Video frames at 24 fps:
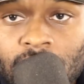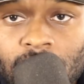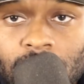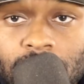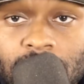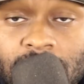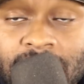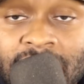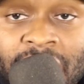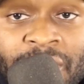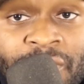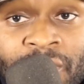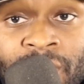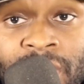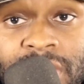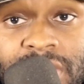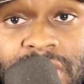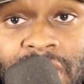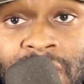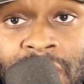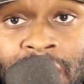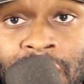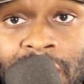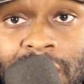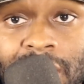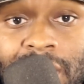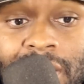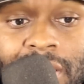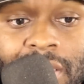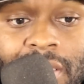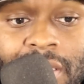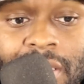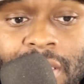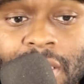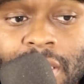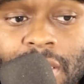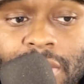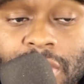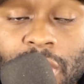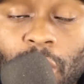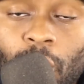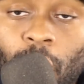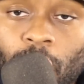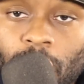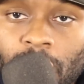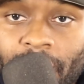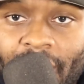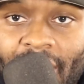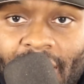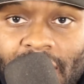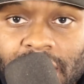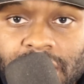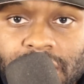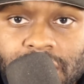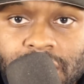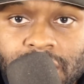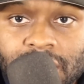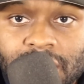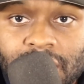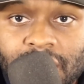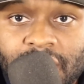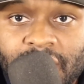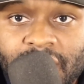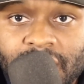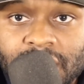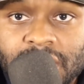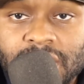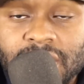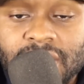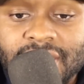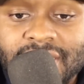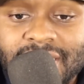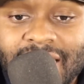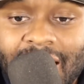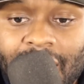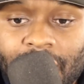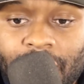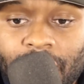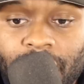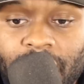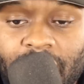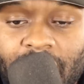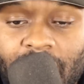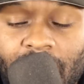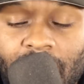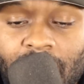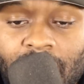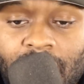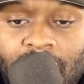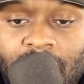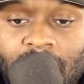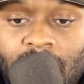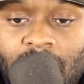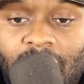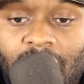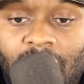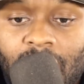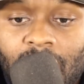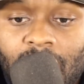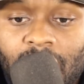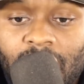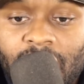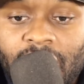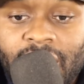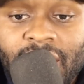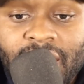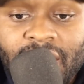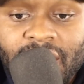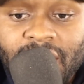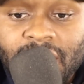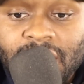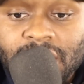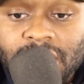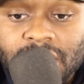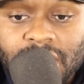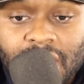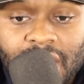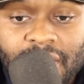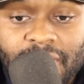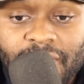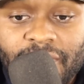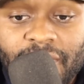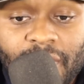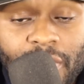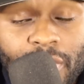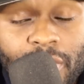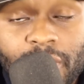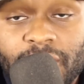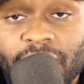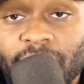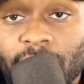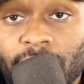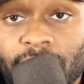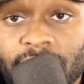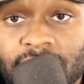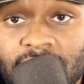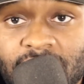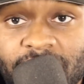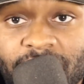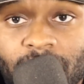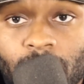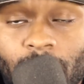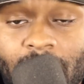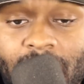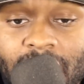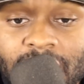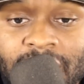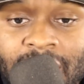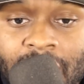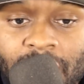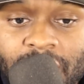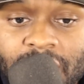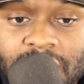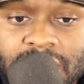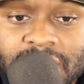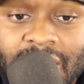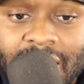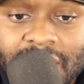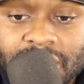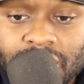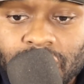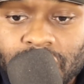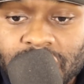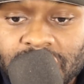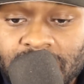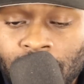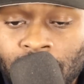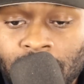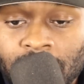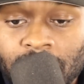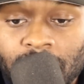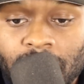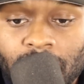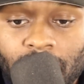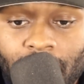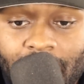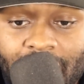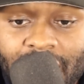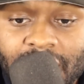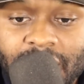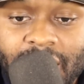the difference in the quarterbacks this Saturday, it is very, very different, right? Now, these guys are similar, right?